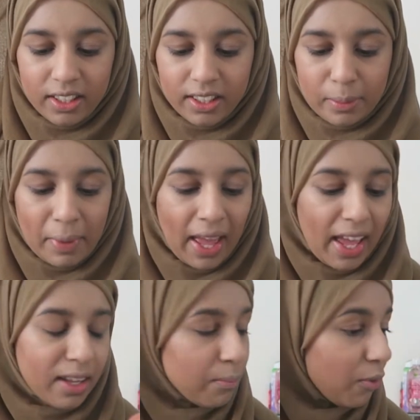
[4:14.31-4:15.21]
in the
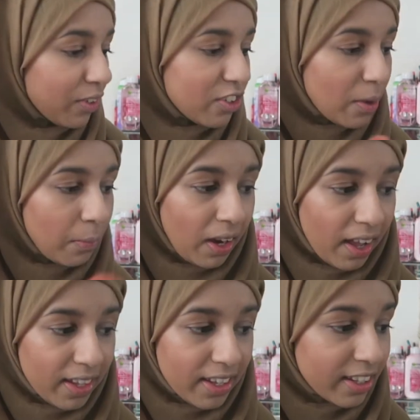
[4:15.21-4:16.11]
pan, but when you apply
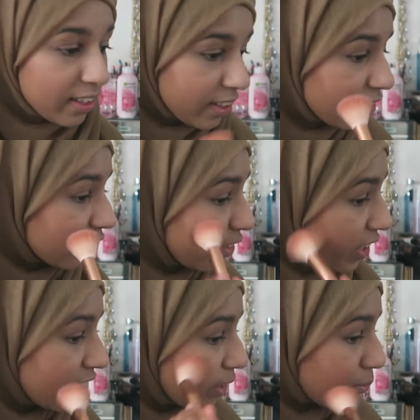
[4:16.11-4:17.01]
it, it is
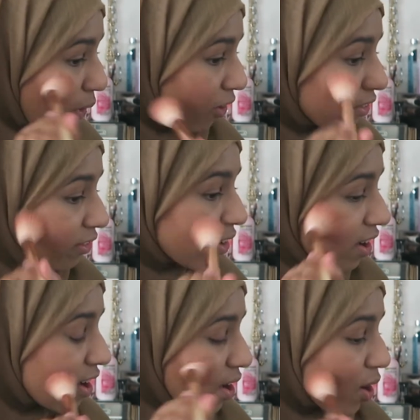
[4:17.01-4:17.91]
really a mauve
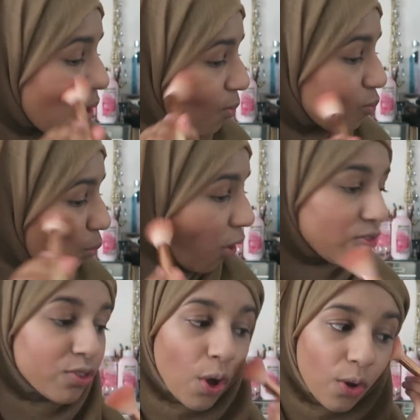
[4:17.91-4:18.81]

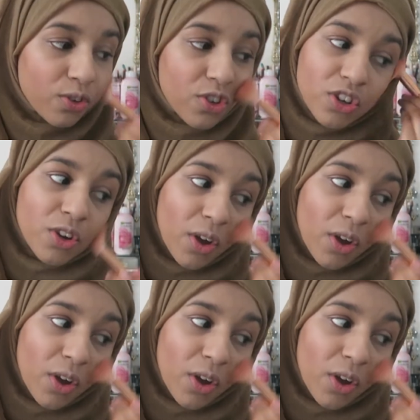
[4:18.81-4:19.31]
toned.